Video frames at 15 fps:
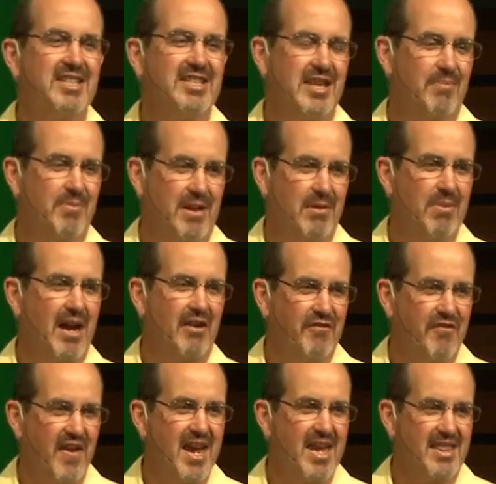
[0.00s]
something about
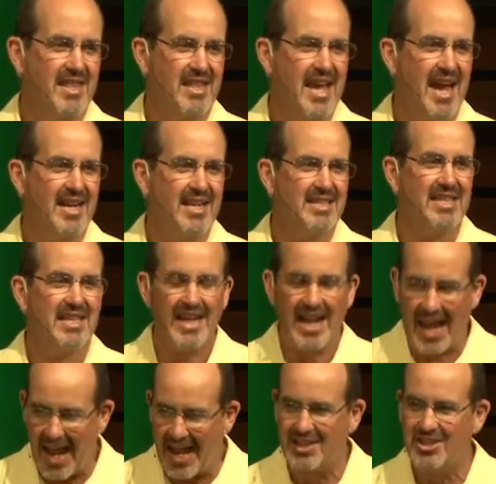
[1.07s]
faith, and that is that it
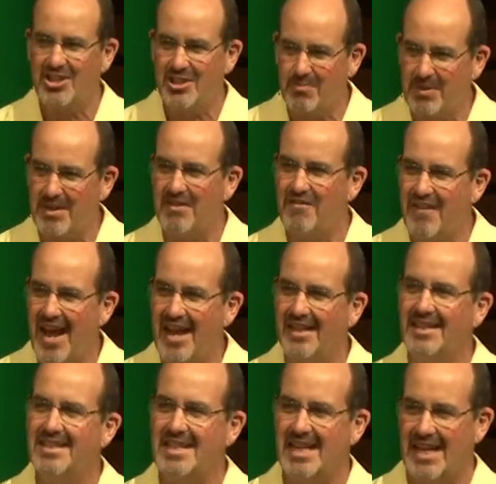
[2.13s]
has to be
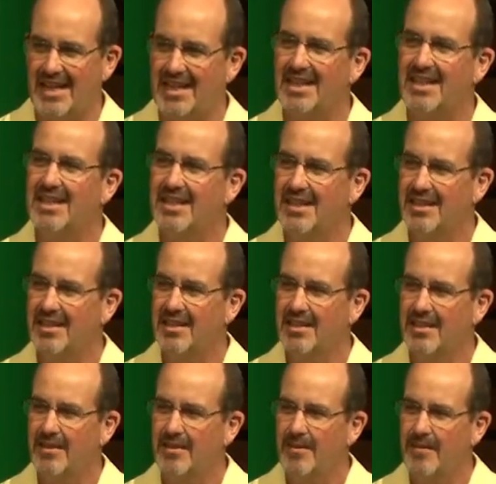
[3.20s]
validated.
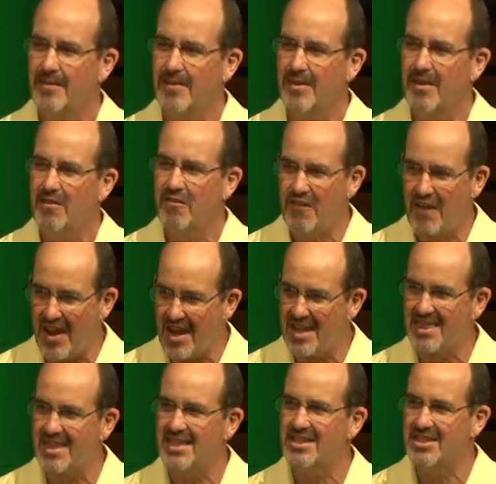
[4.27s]

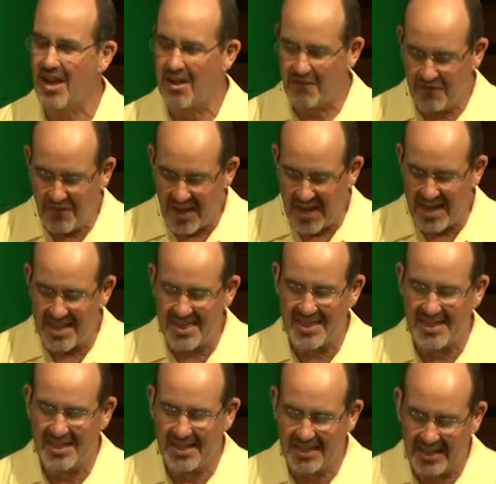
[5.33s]
Faith is not faith
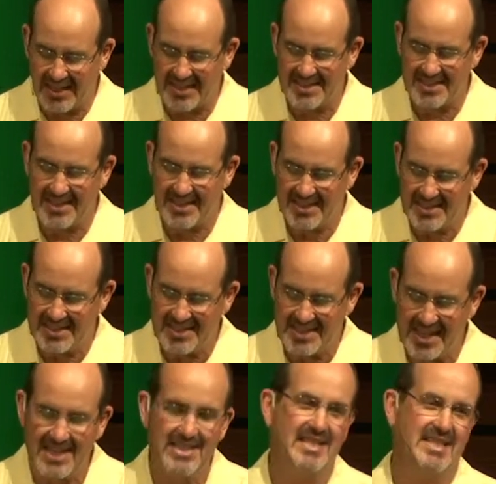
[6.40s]
unless it is
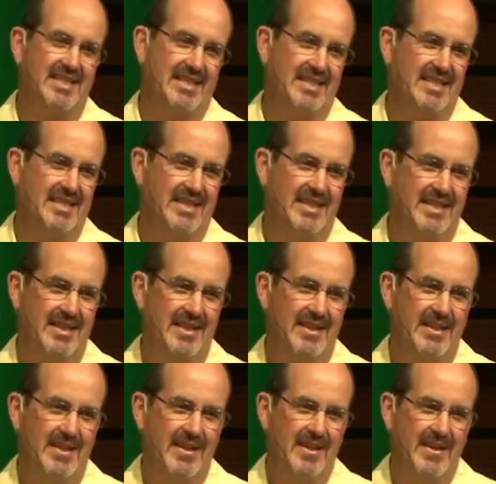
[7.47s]
tested.
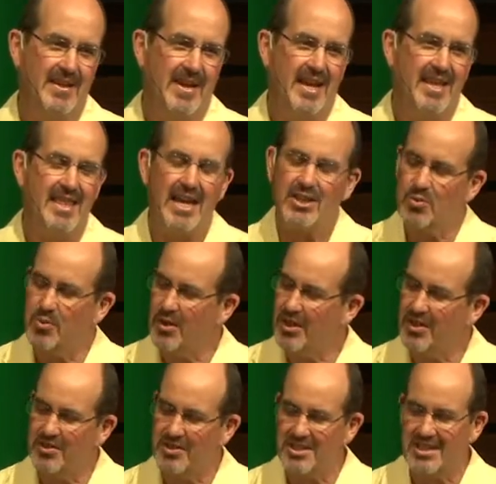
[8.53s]
And that's one of
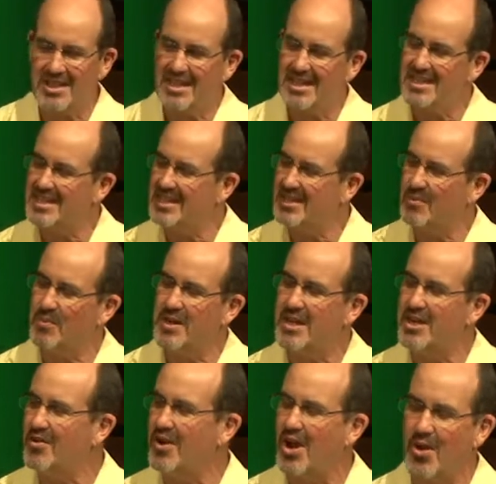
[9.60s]
those things that we
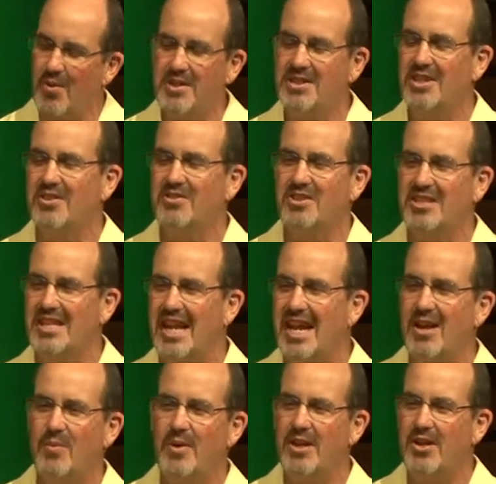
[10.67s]
don't always
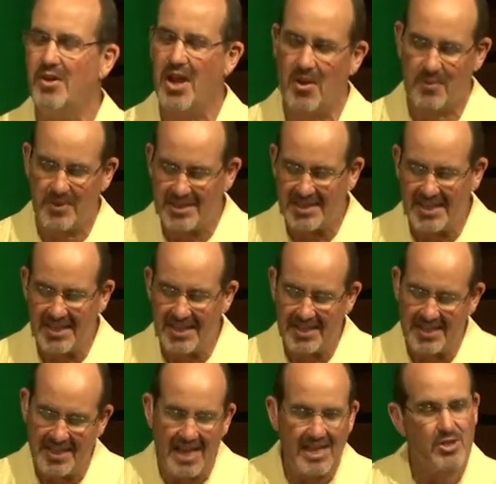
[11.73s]
understand and we don't always
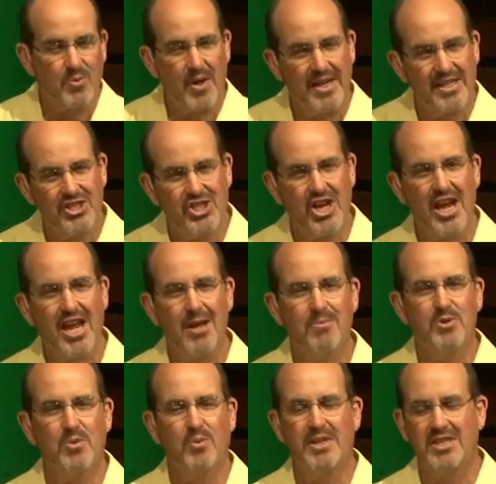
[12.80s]
get. That's why
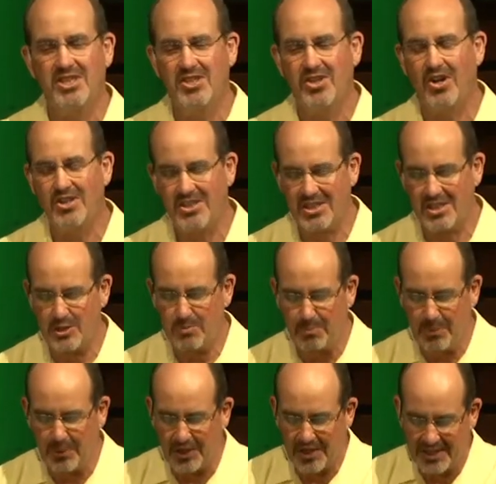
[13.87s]
James, when he starts his
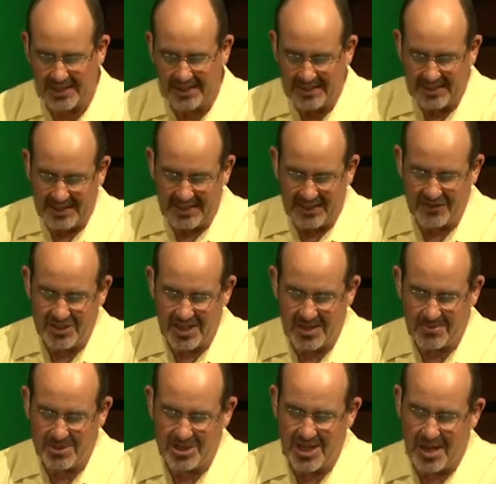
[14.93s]
book of
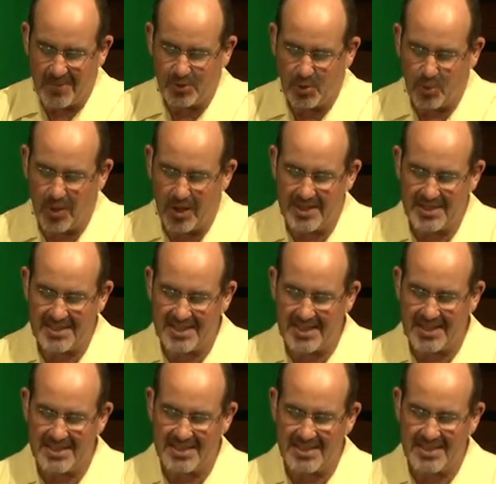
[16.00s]
James chapter 1, he
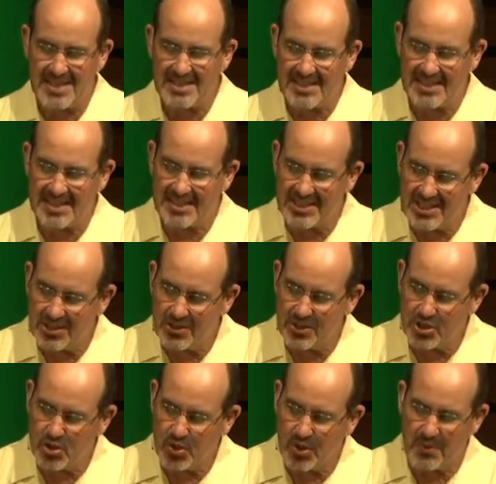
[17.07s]
says, Listen, consider it
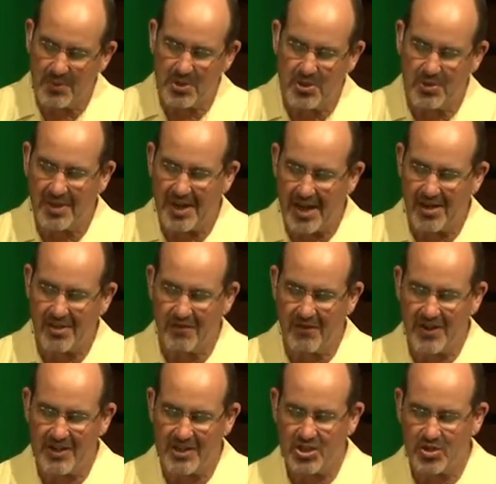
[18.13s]
joy when you encounter
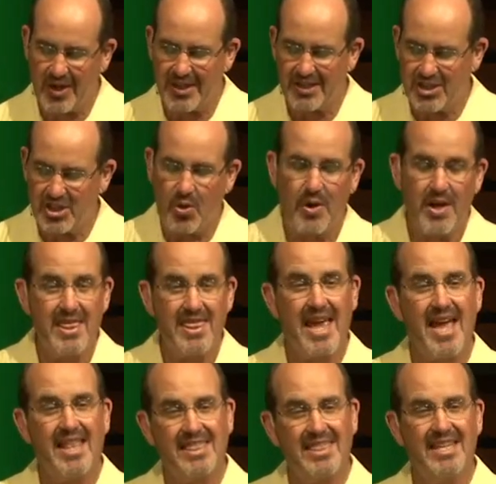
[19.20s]
various trials, knowing
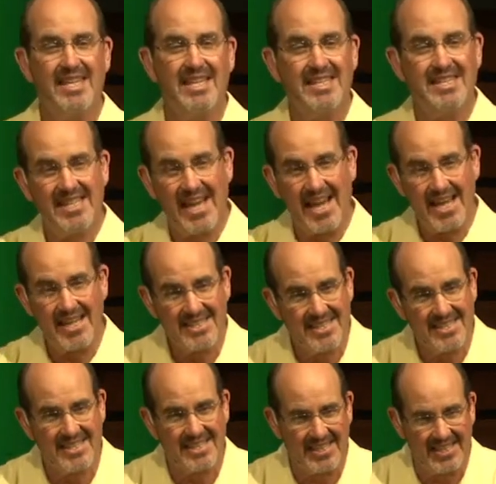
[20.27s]
that the
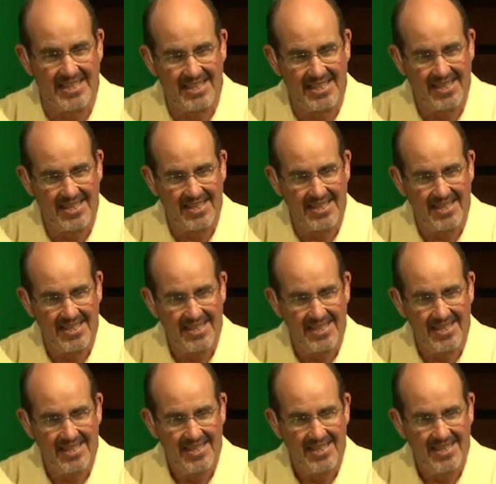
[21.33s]
testing
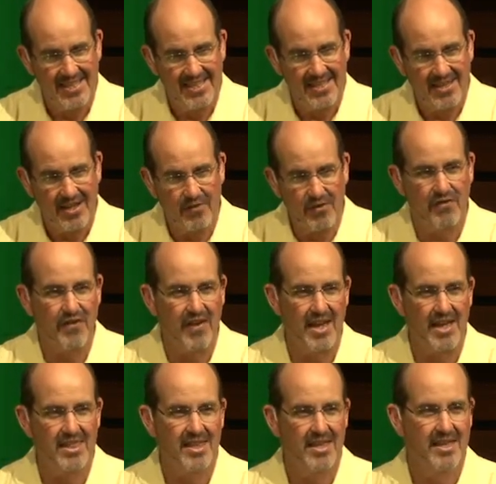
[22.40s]
of your faith